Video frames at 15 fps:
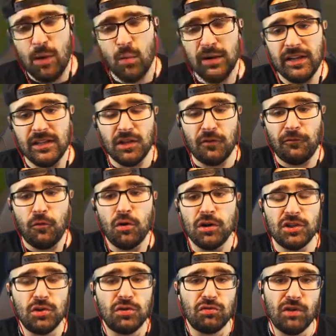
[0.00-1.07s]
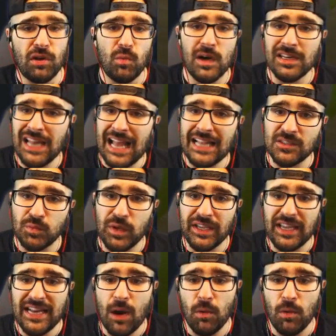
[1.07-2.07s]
I went into the four two three one last weekend,